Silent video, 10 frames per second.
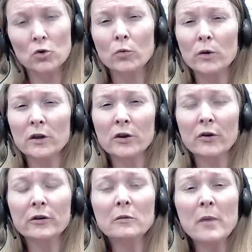or
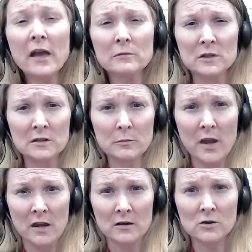reoccurring payment
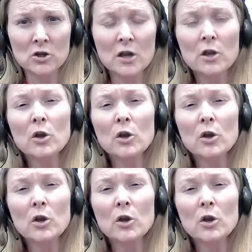page.